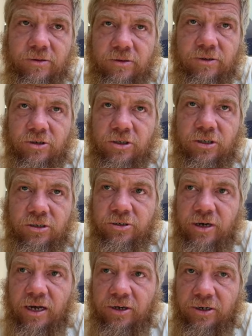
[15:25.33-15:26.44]
you're just, you're
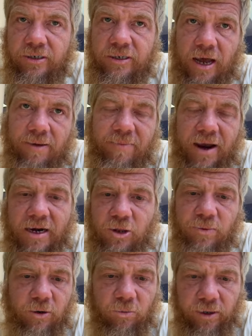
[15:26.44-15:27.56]
not good at time
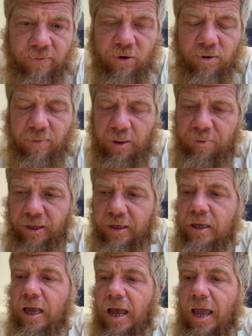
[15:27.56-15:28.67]
management or whatever it may be.
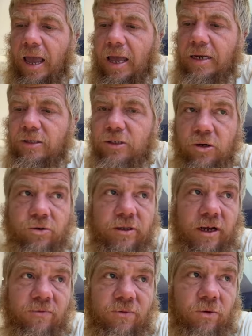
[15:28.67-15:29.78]
And so
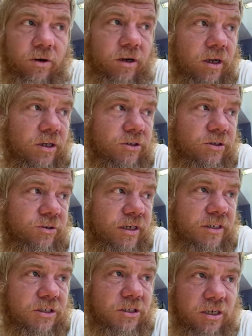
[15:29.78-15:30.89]
therefore you
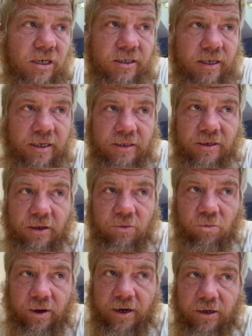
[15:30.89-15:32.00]
get stuck in, in
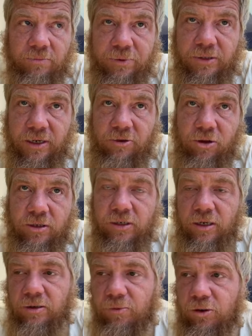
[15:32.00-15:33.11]
weird positions.
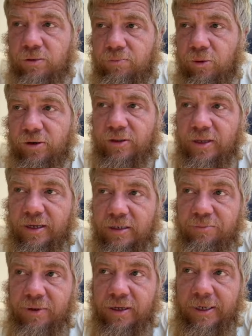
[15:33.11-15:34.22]
And the most important thing is
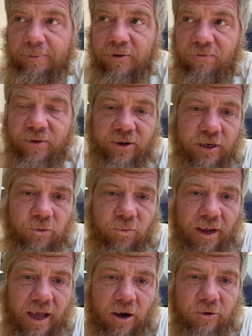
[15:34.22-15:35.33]
being able to figure out a
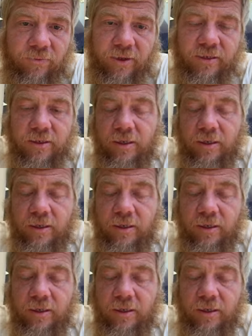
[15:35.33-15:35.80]
way out of it.